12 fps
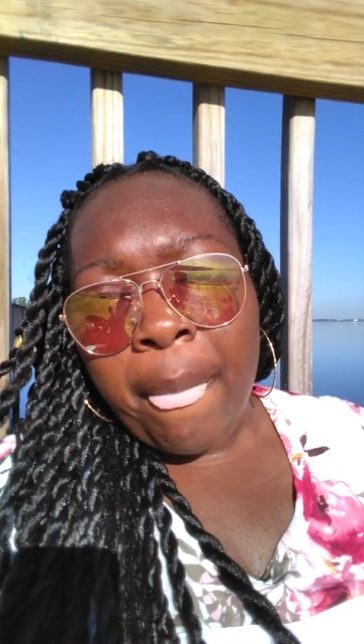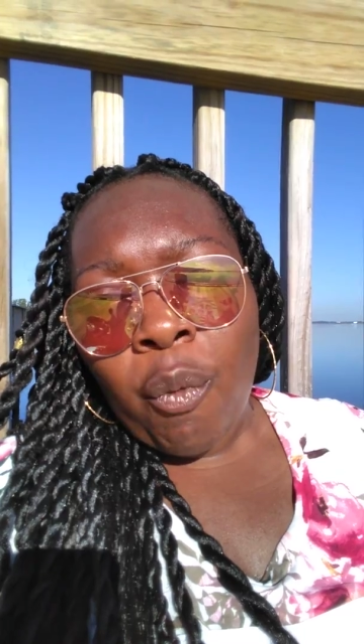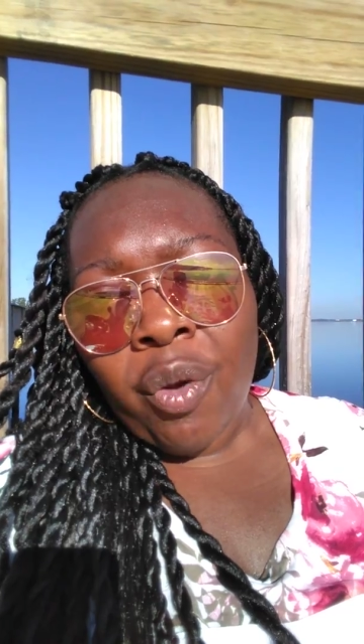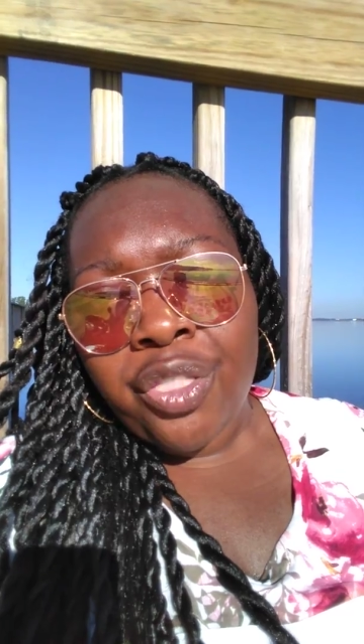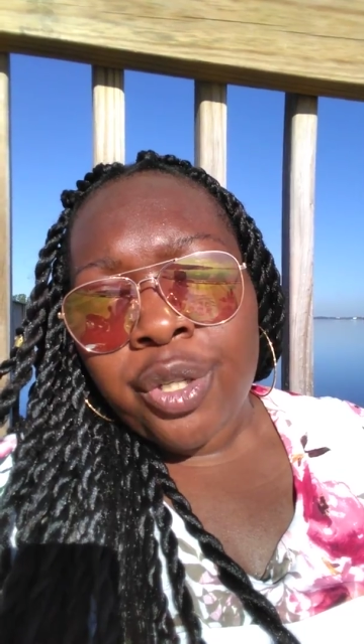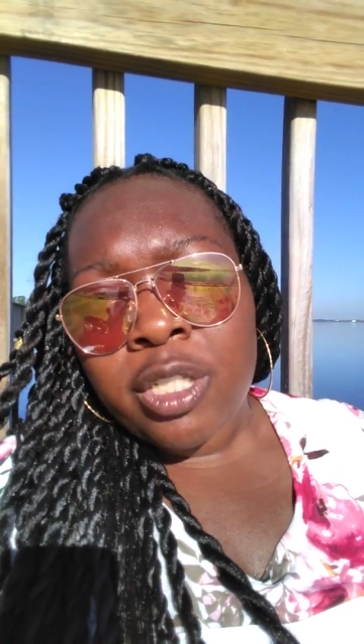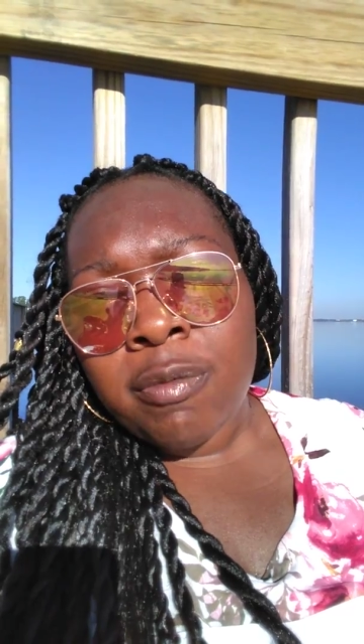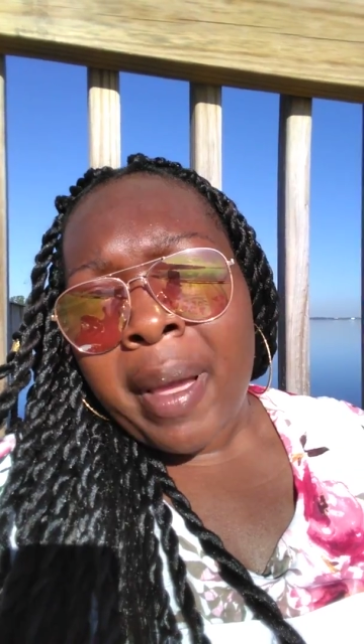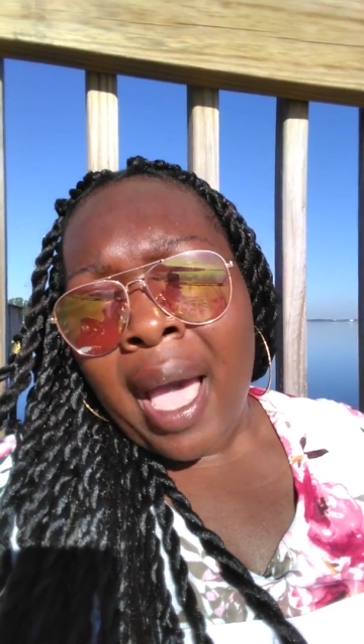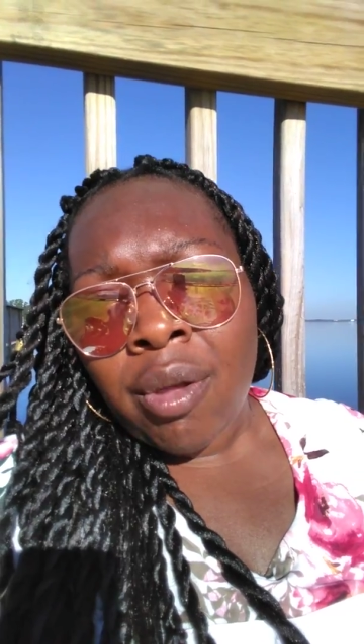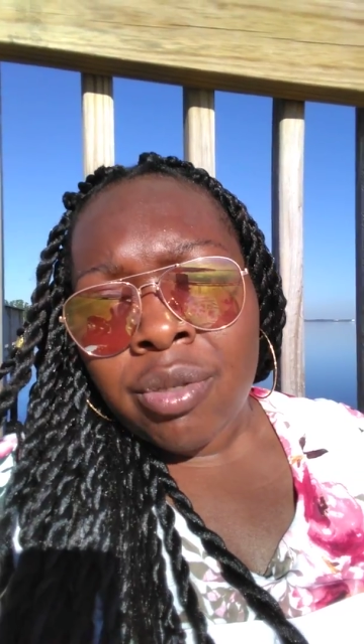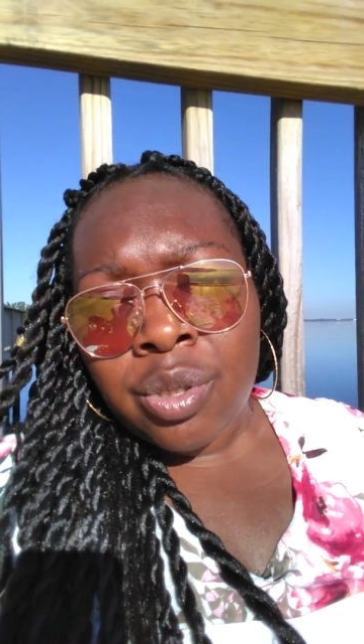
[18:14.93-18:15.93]
with your
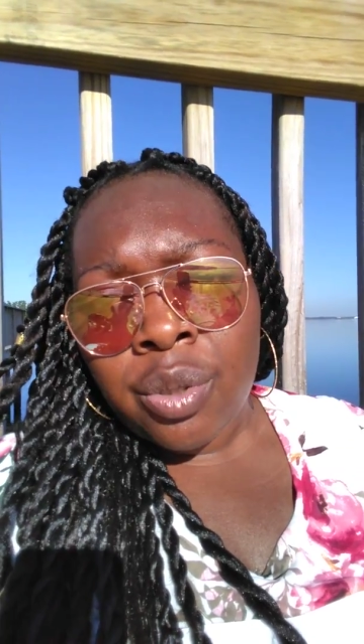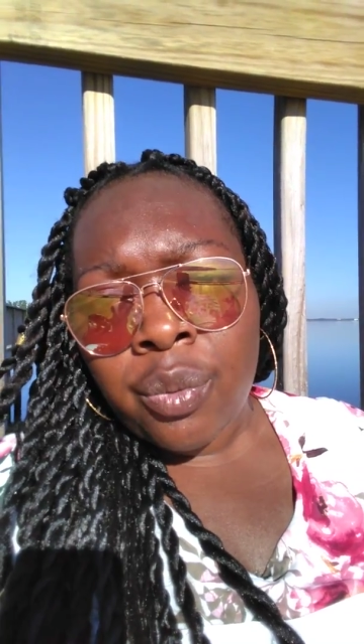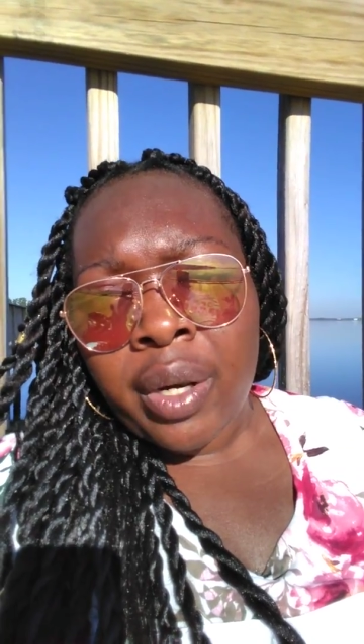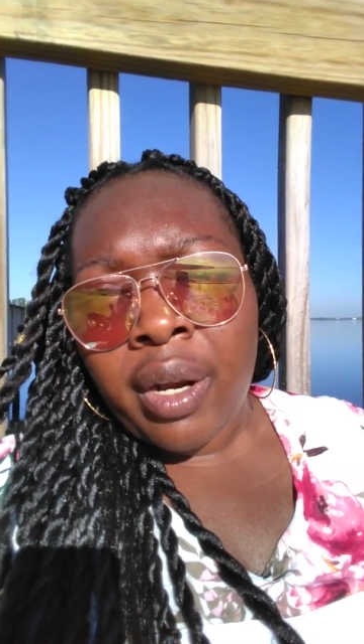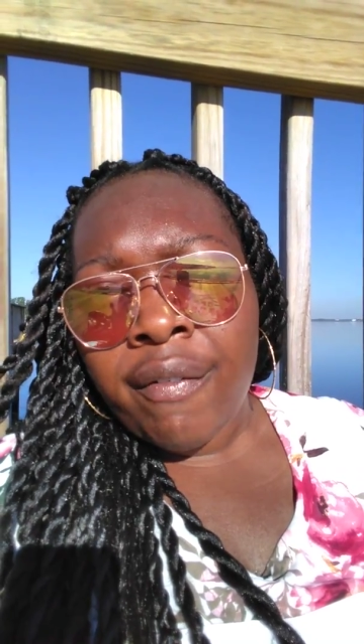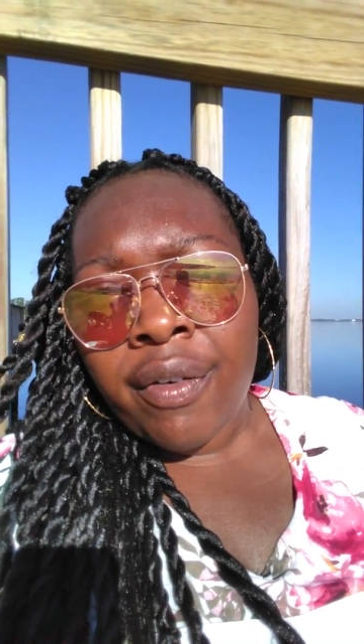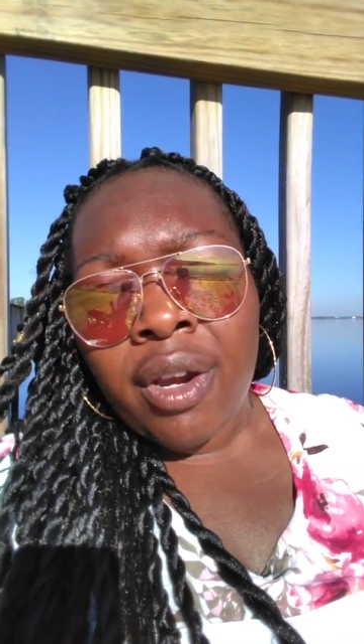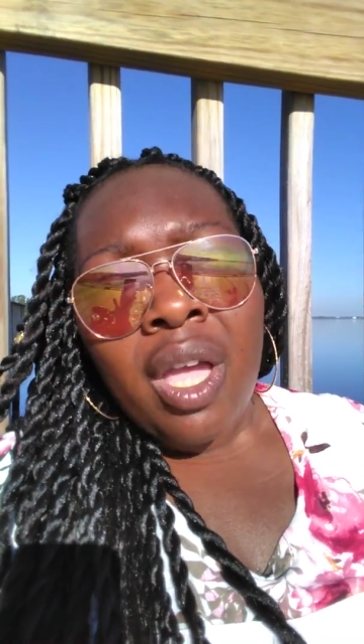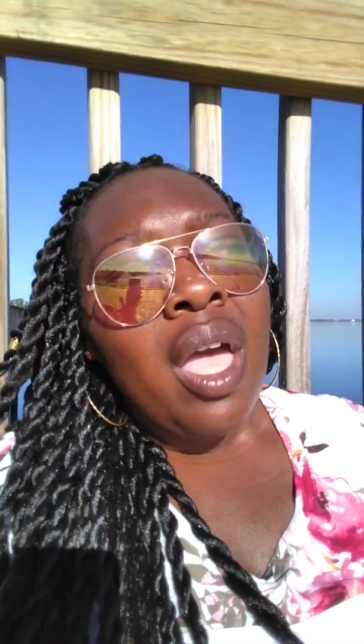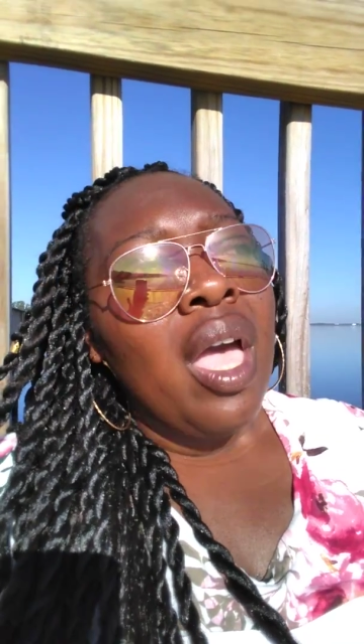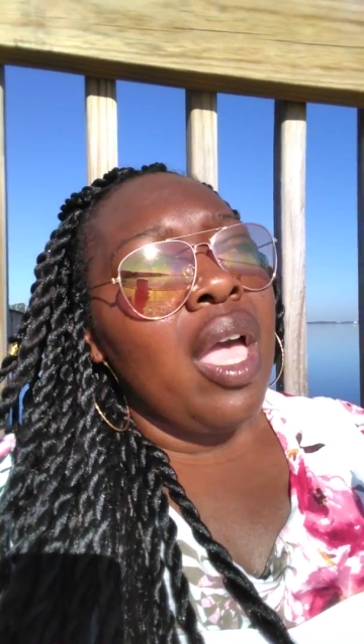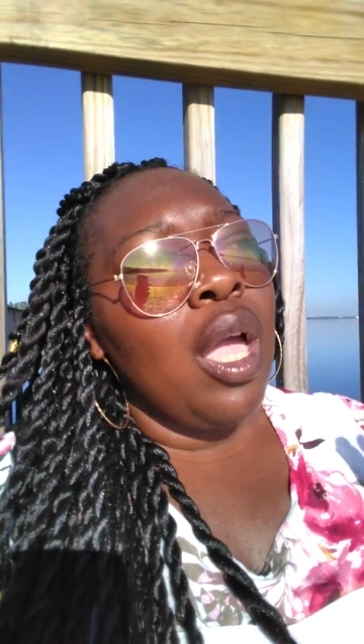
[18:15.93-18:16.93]
spouse or whatever,
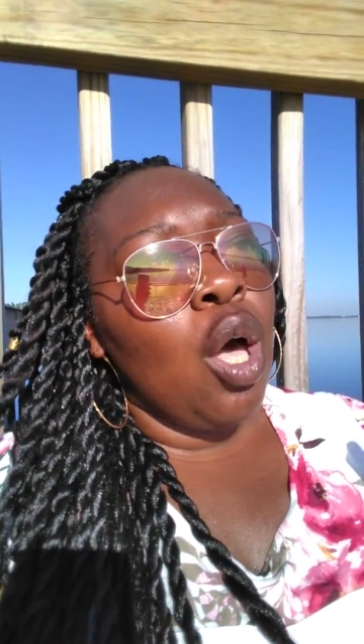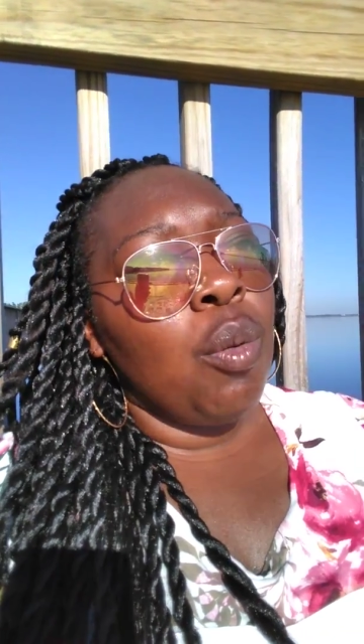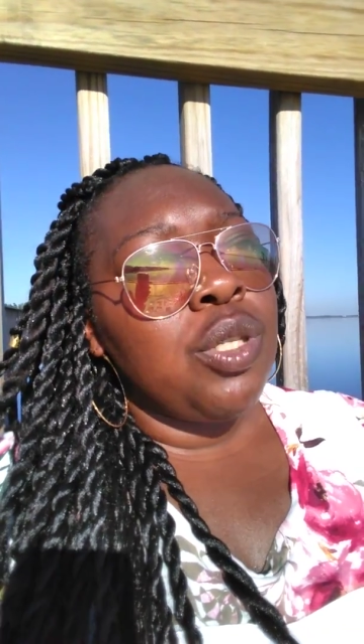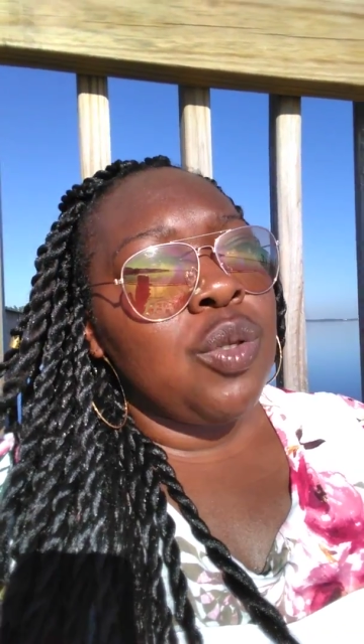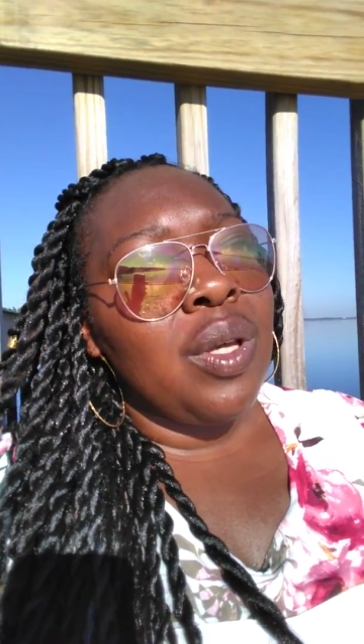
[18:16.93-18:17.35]
it helps